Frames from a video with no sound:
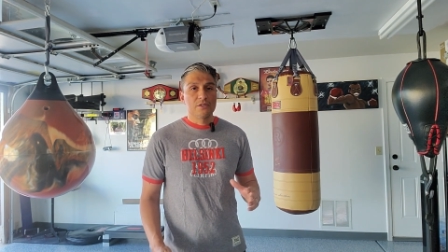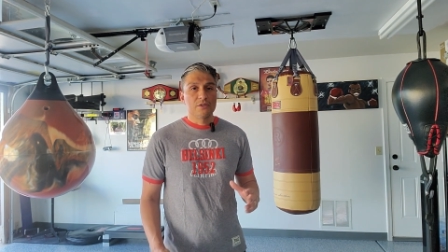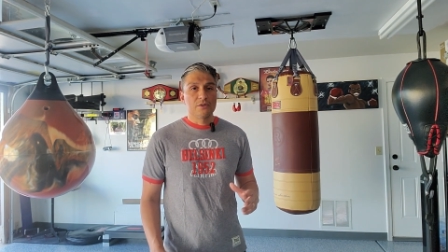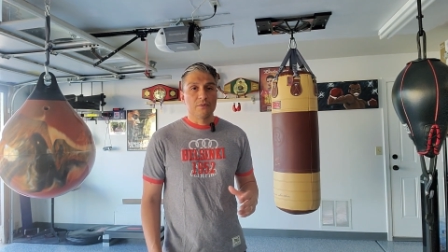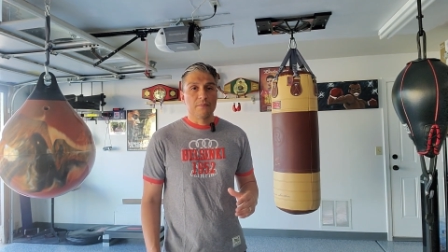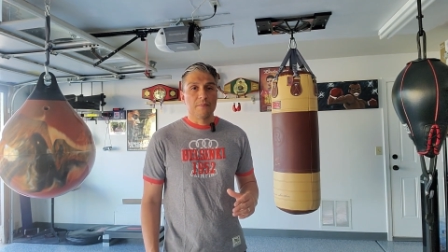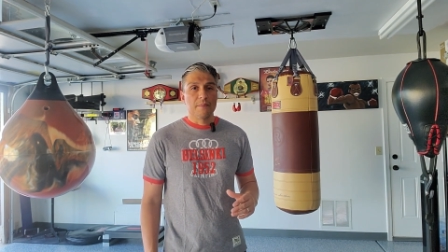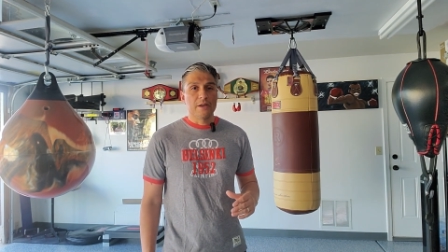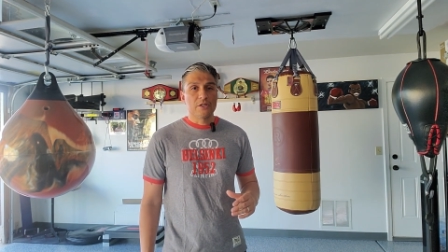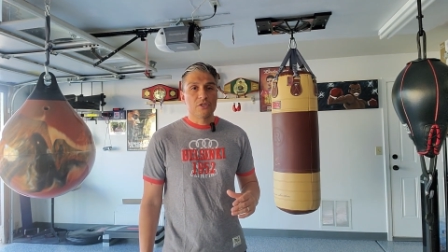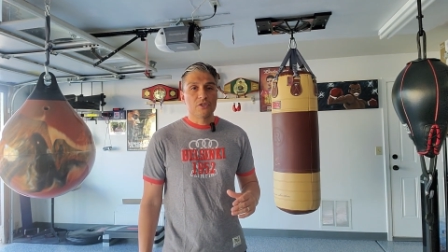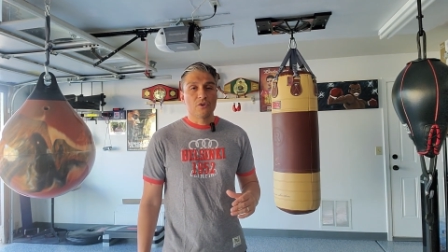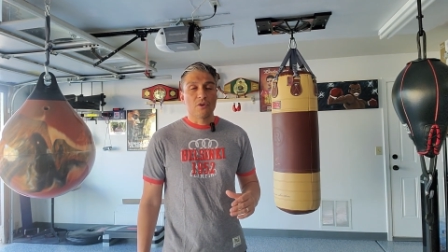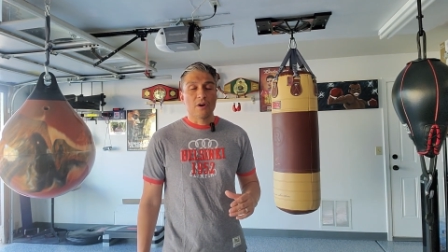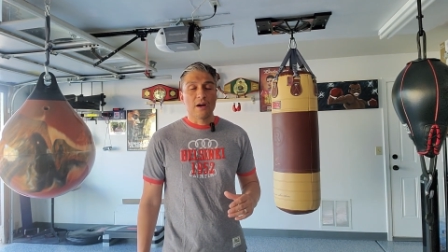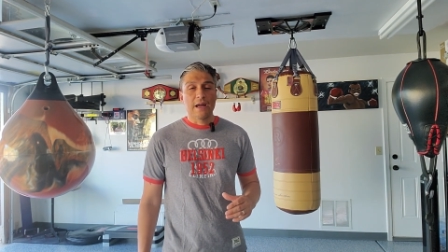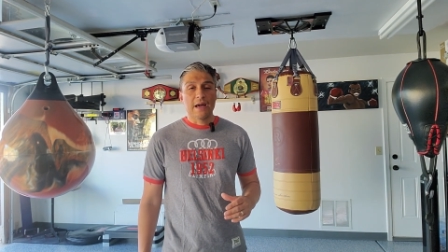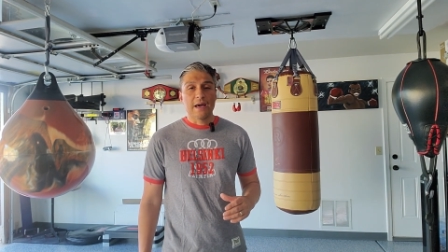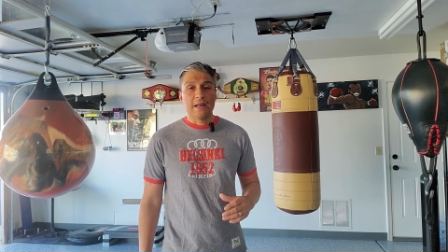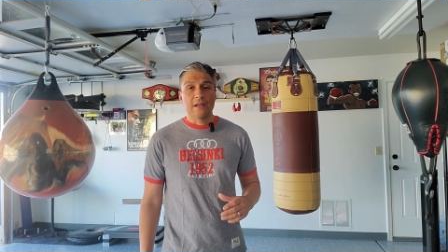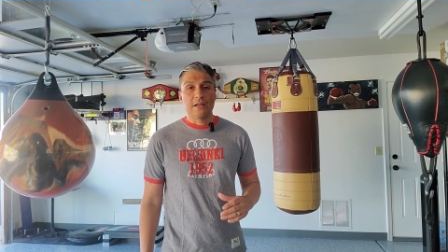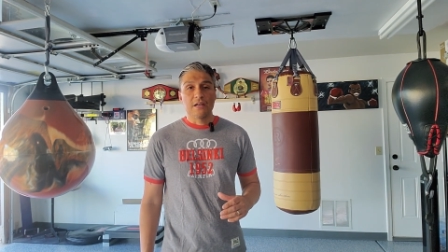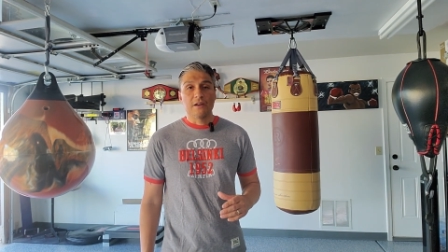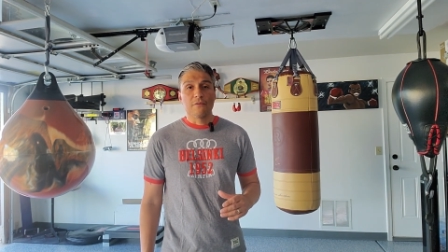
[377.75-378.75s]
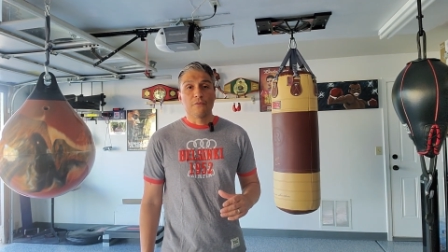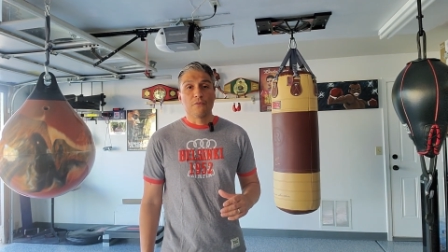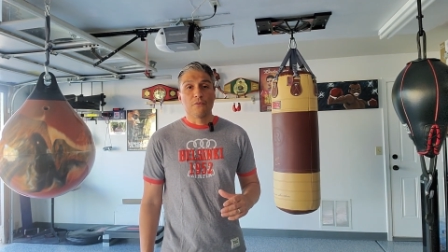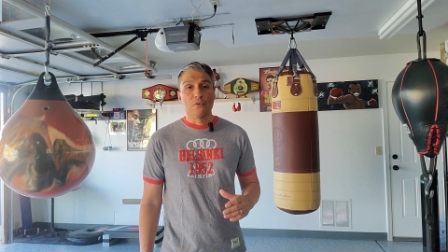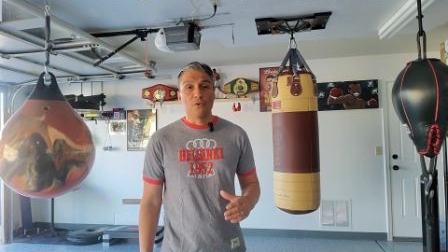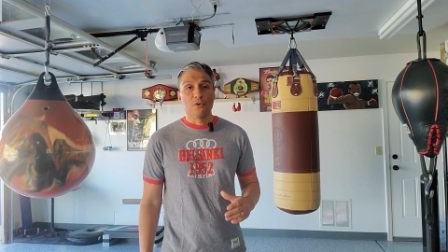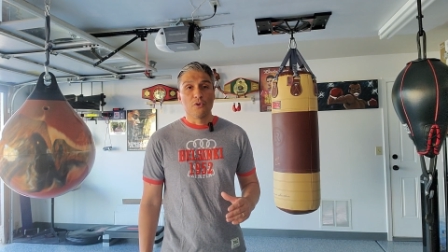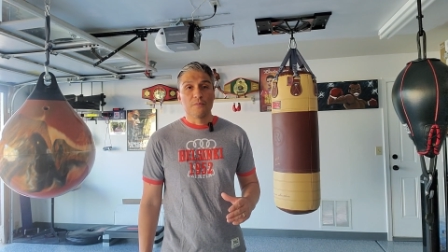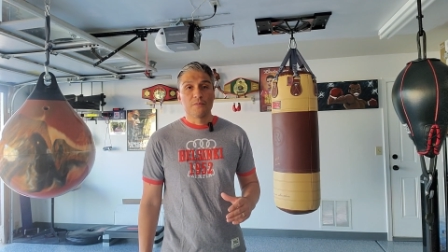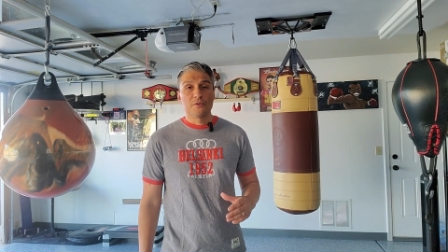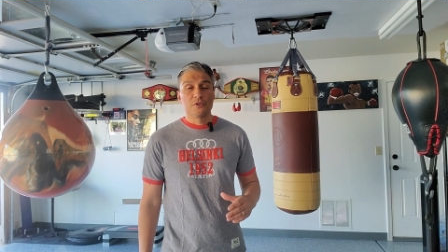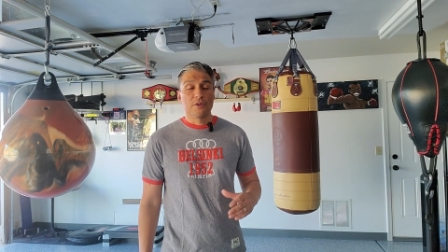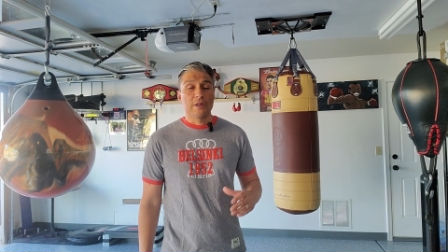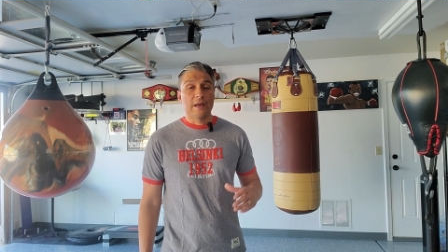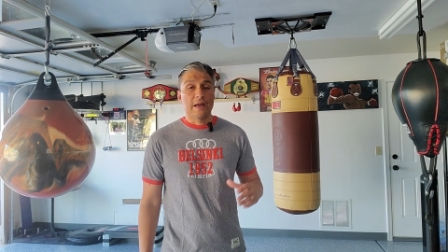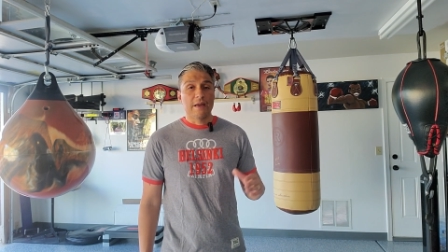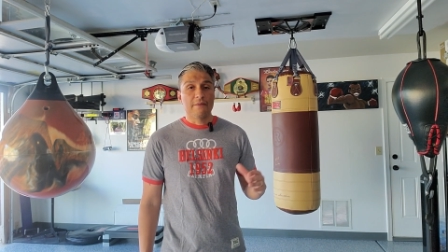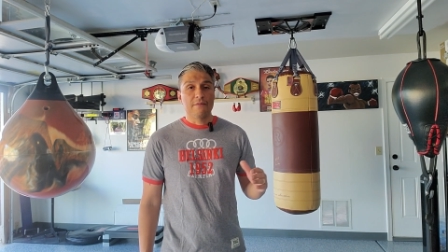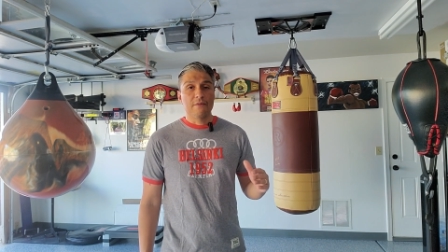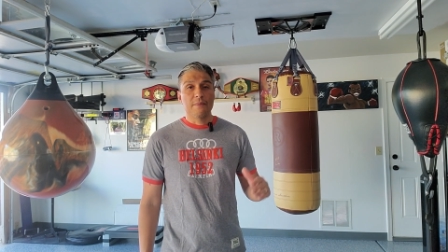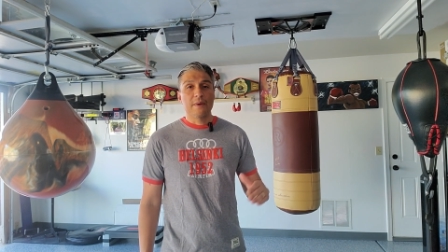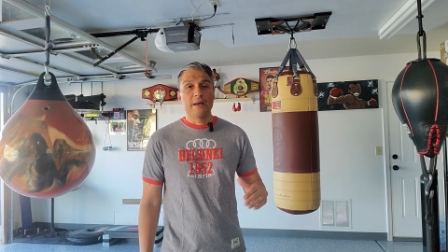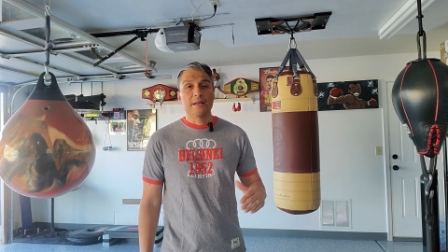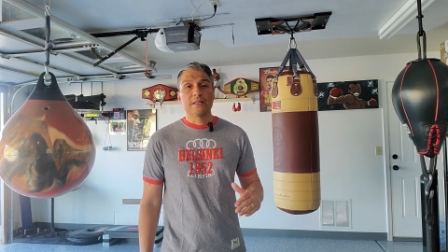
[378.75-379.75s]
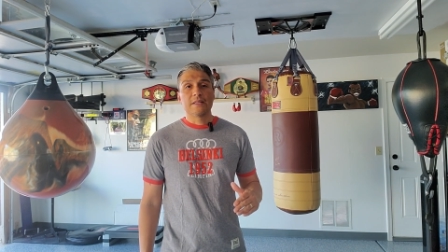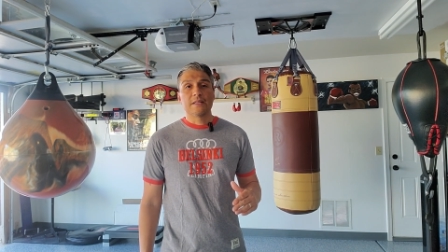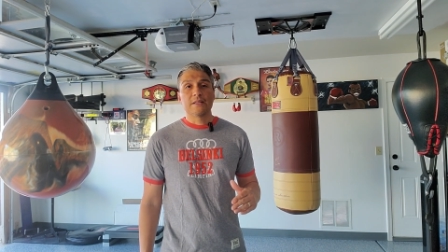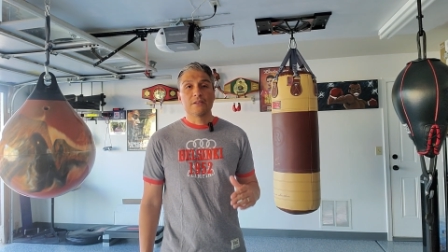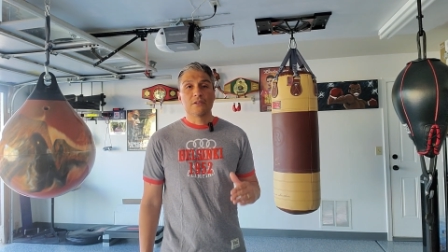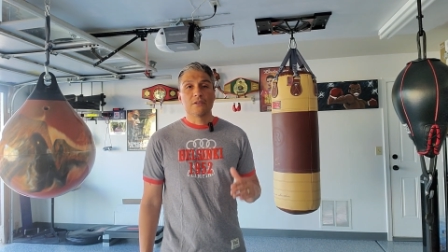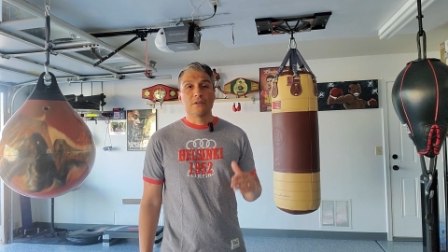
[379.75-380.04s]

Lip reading: to make sure I had enough room so the heavy bag